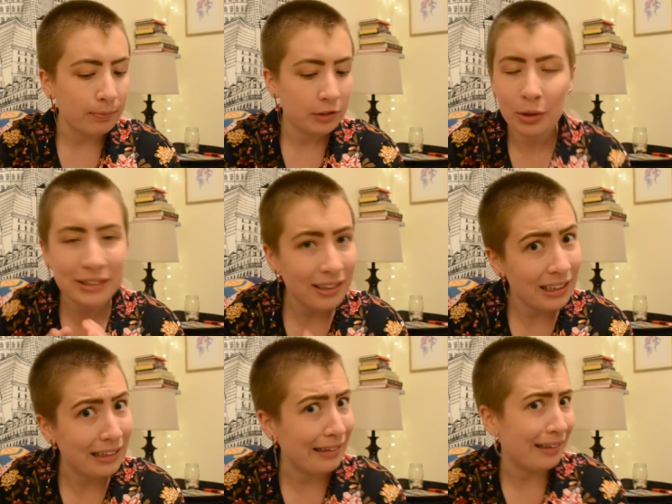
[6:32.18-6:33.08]
So it's a
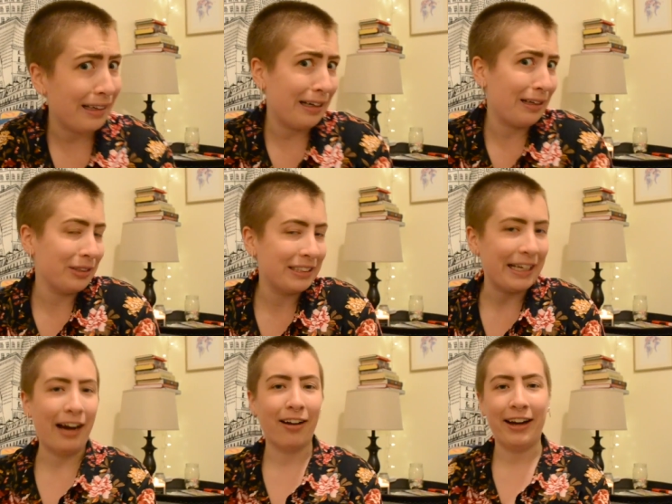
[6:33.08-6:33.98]
little
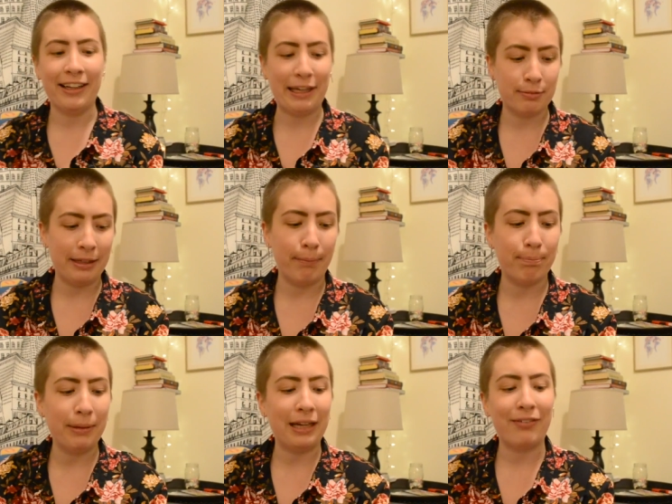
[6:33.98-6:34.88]
scary and gives me a
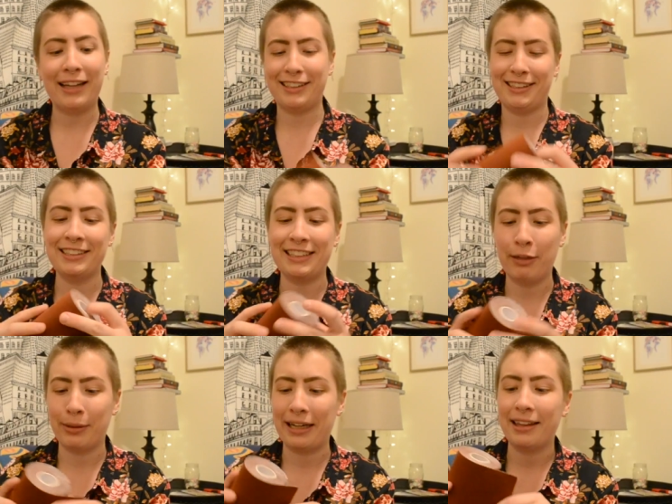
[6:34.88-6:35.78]
bit of
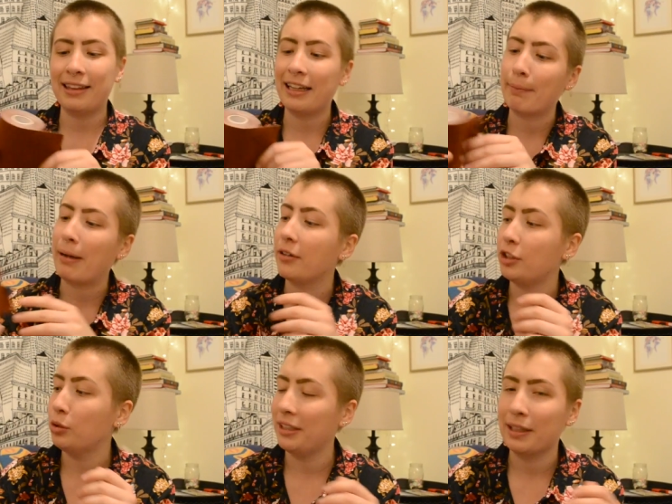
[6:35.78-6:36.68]
hesitancy when I think
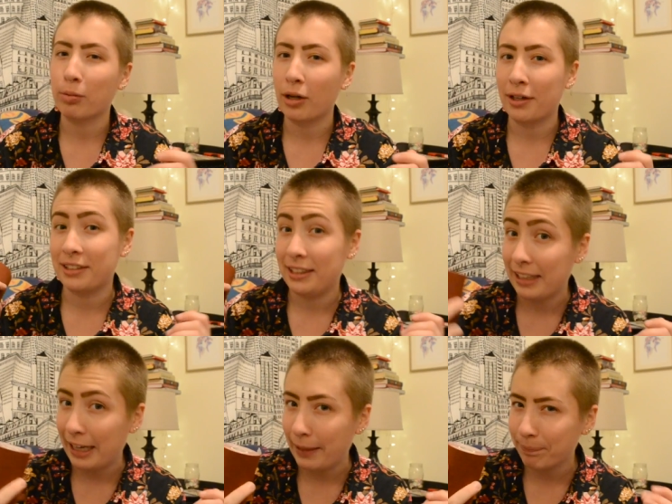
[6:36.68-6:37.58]
about using the product
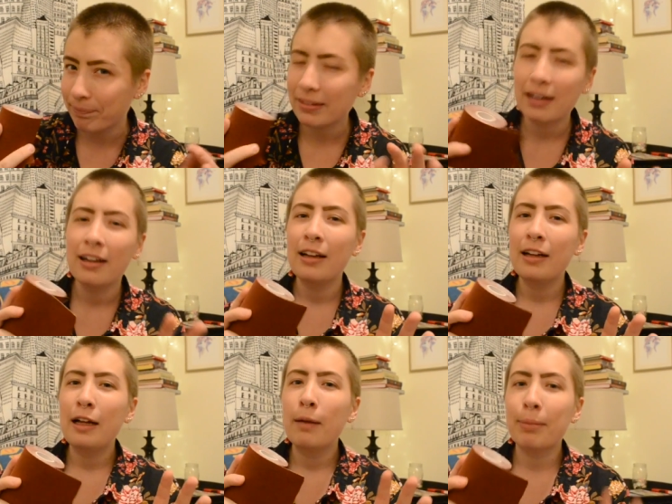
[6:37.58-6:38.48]
again.
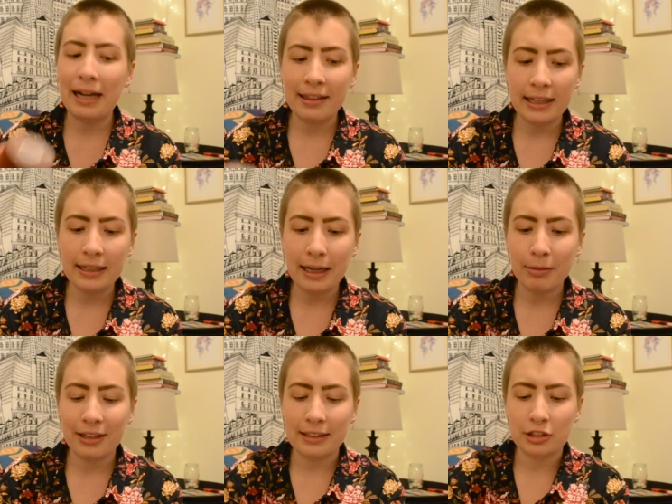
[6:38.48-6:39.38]
But I think
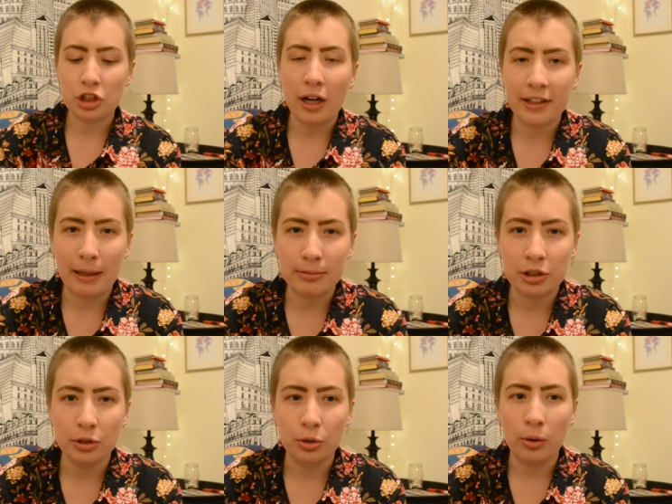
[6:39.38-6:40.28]
I'm going to chalk it up
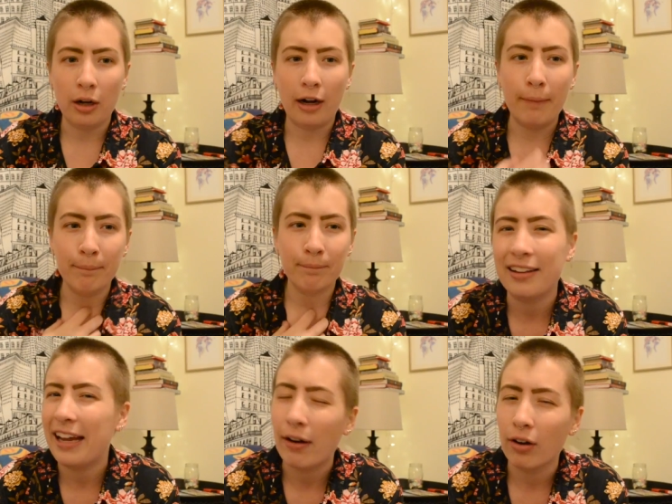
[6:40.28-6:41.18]
to
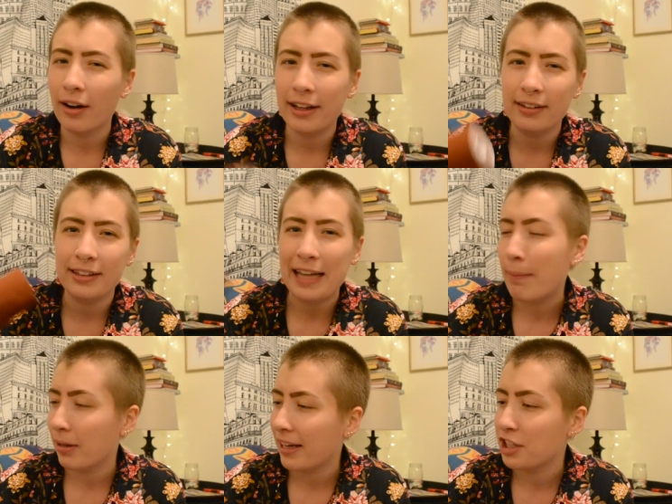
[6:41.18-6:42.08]
an error in the
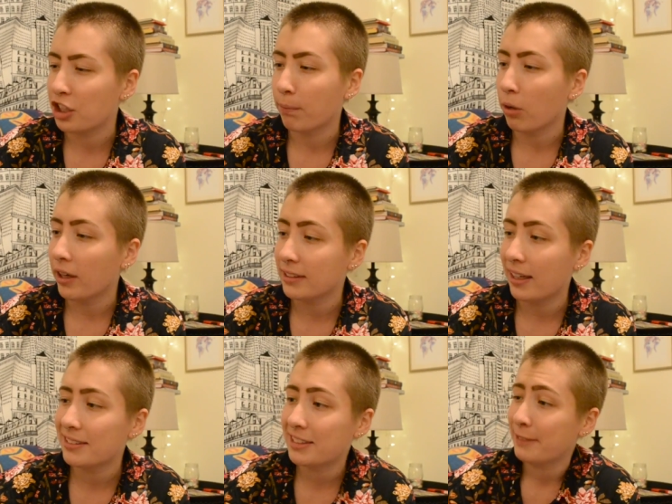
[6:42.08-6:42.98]
application
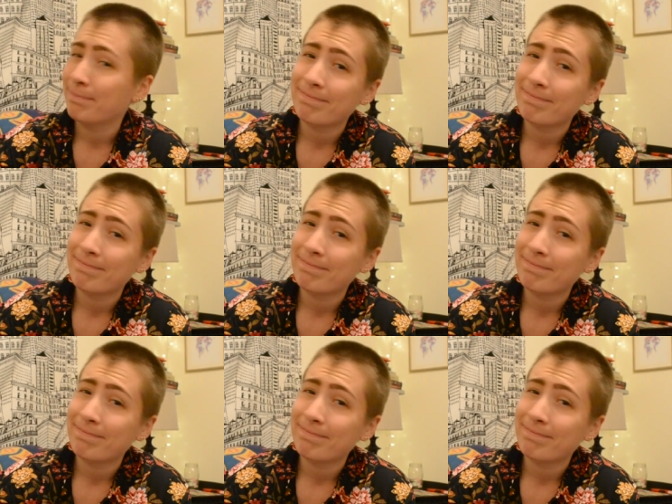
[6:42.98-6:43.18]
process.